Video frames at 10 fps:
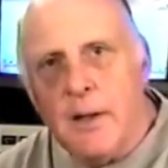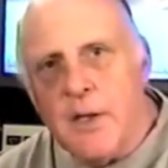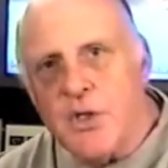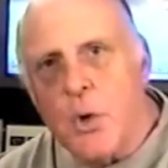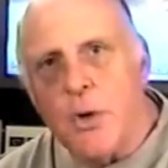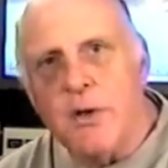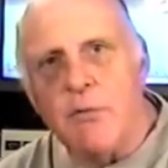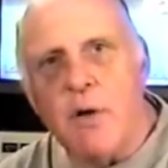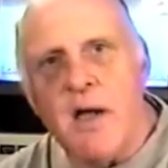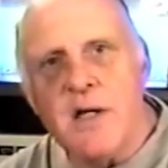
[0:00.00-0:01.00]
is going to
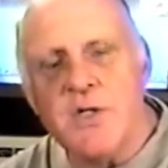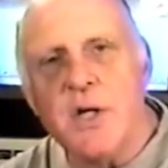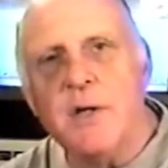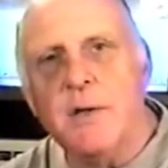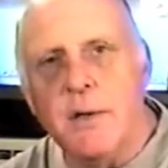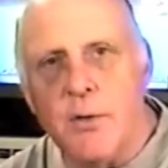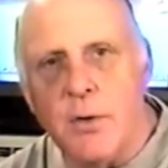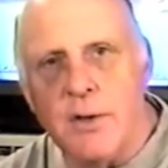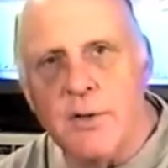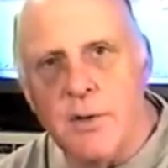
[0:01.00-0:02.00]
rise again
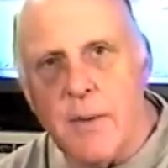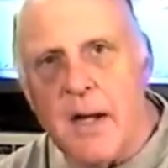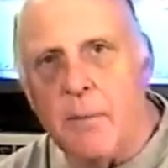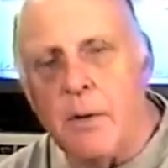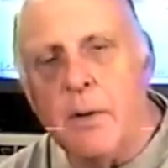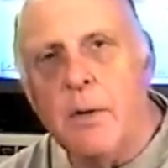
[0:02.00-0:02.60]
according to the Bible.